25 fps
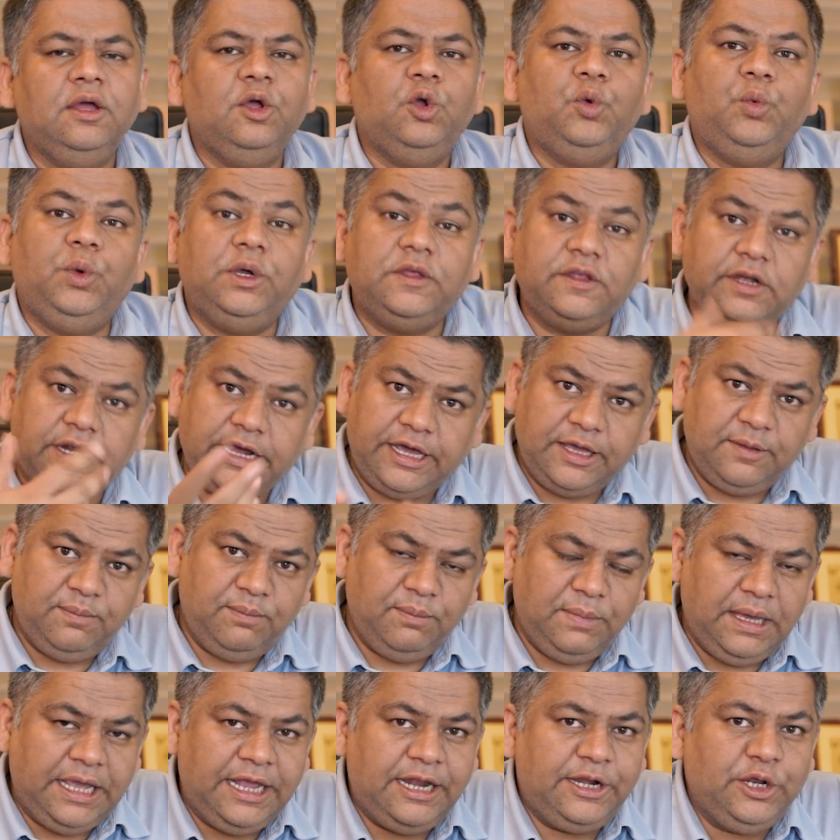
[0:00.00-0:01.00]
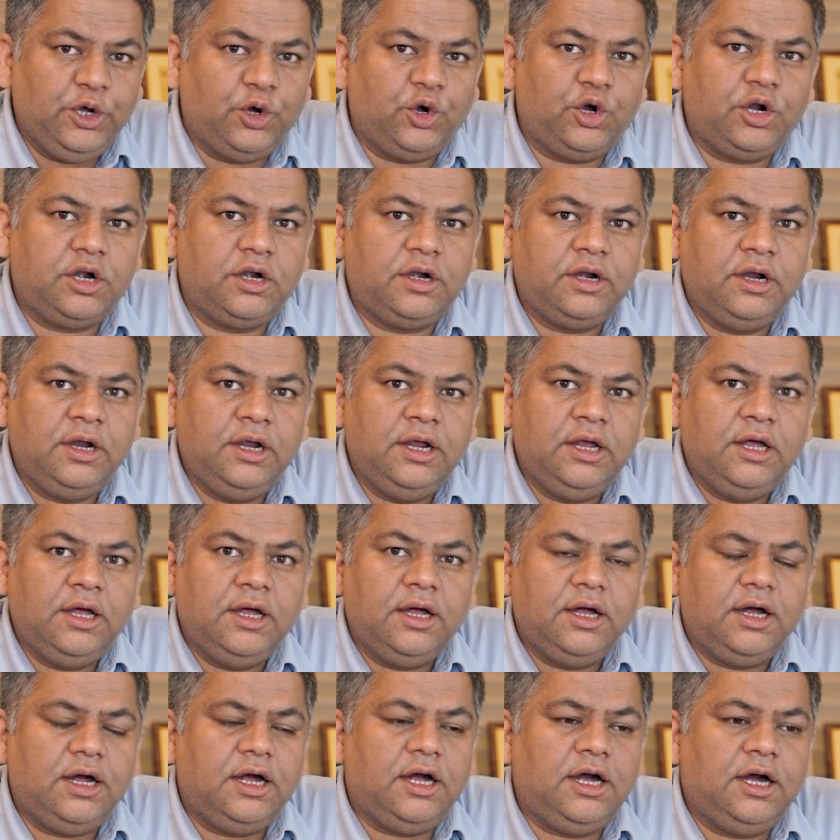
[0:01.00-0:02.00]
whether I made your
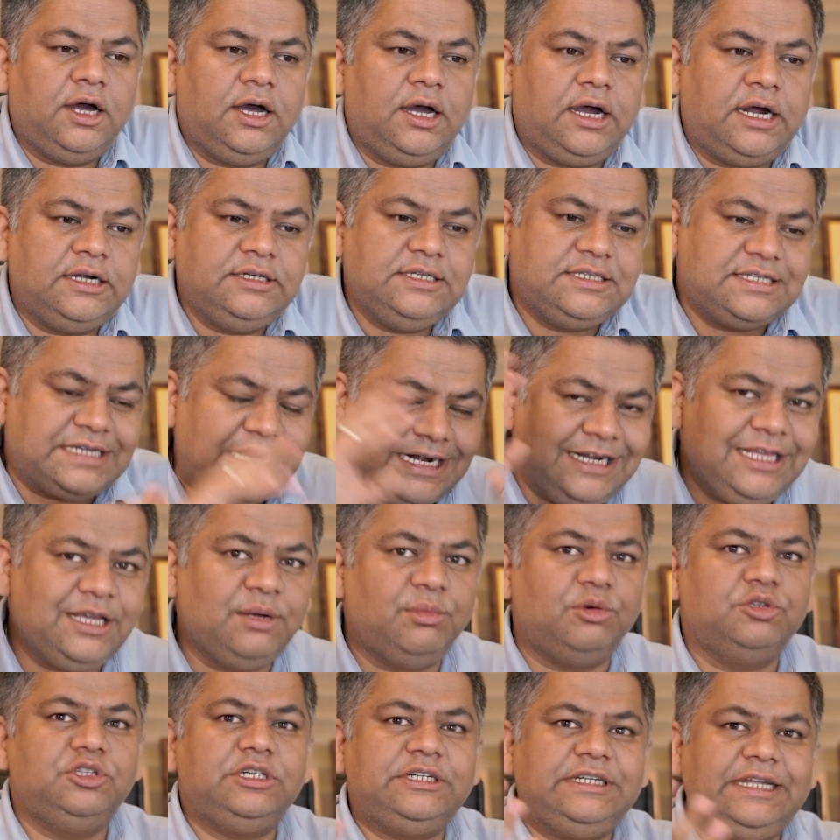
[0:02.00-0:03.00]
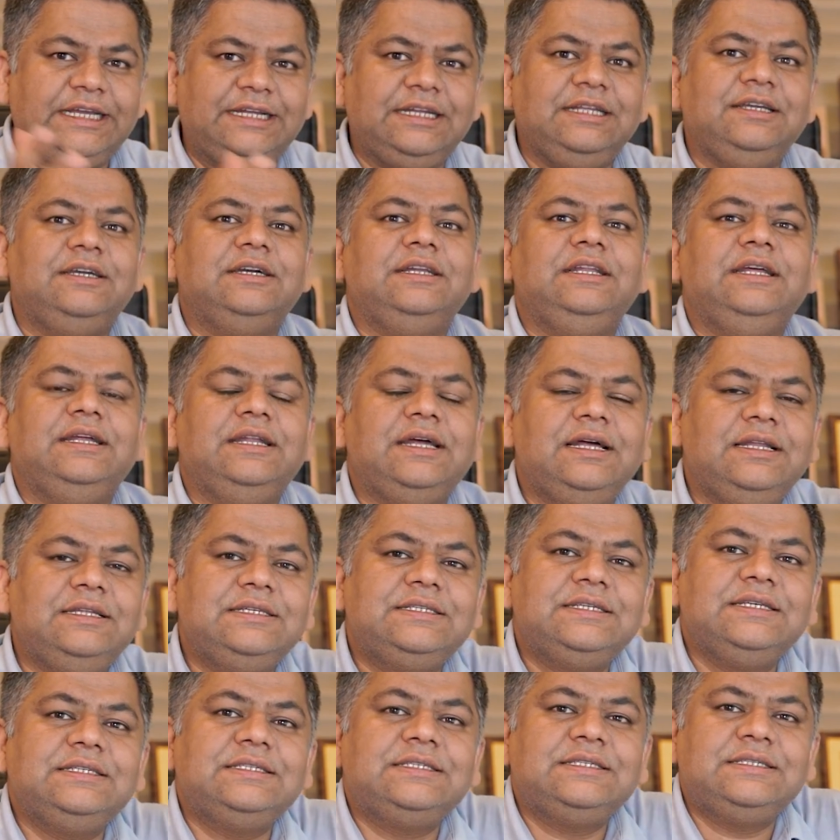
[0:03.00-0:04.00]
understanding about the technical
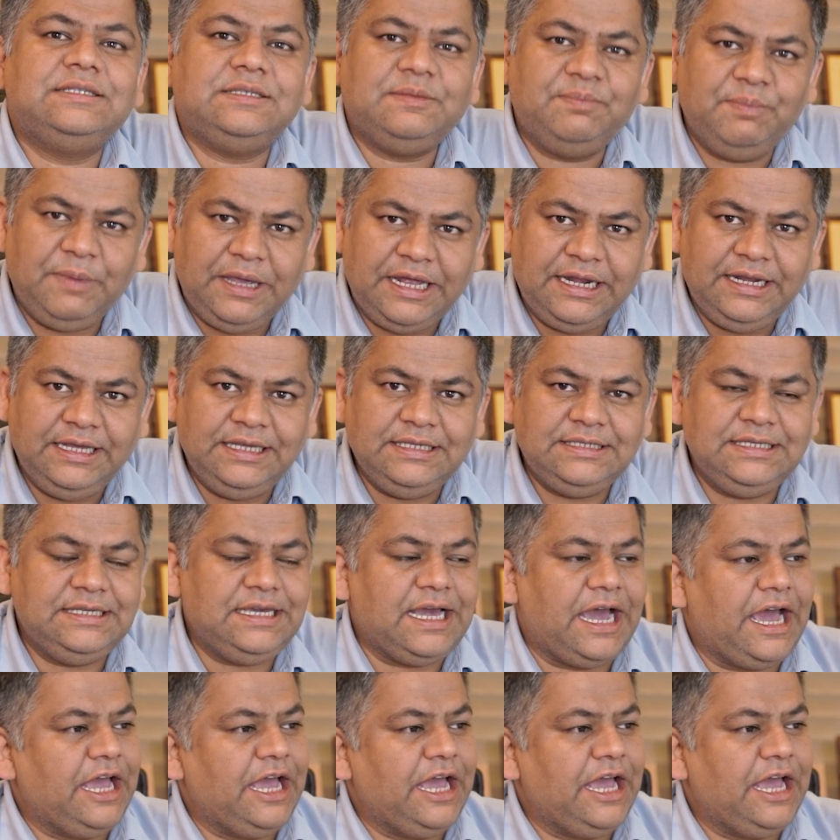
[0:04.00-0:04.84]
analysis made easy.